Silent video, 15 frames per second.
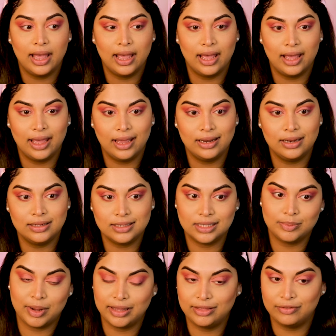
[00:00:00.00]
and
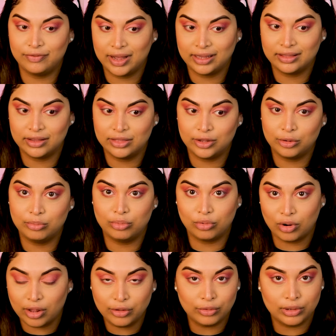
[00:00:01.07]
despite the fact that their
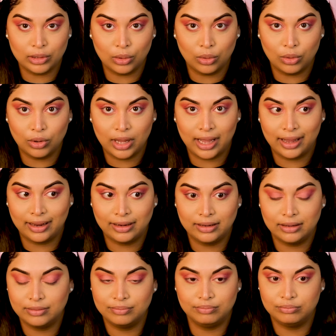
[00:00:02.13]
brother-in-law
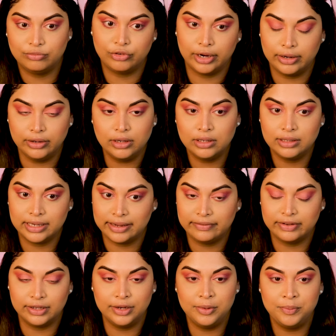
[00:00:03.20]
and friend,
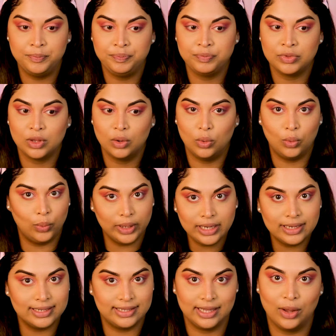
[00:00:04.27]
David,
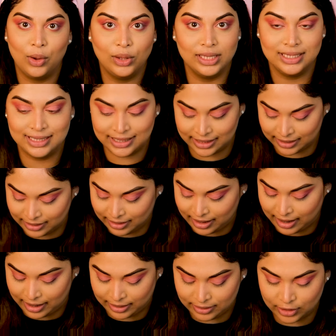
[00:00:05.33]
witnessed the whole incident
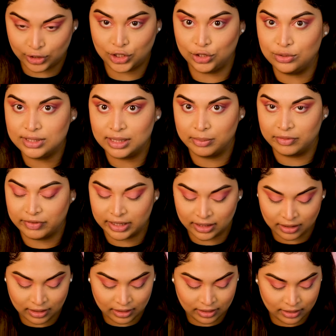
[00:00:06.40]
and accused them of it.
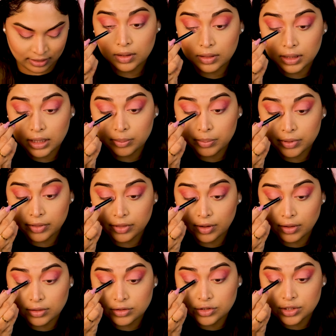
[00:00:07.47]
The
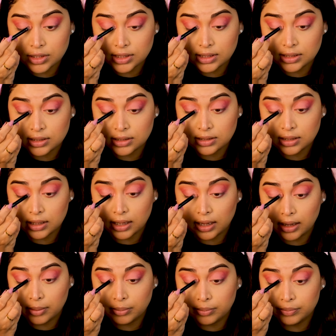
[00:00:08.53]
pathologist's
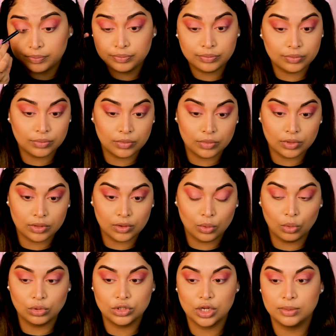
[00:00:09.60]

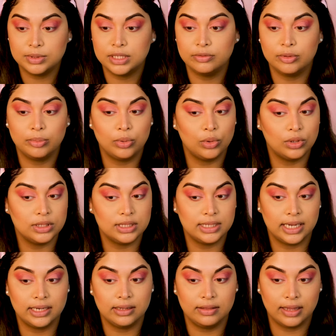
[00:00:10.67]
autopsy report
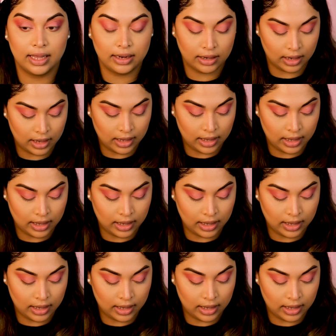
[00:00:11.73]
stated that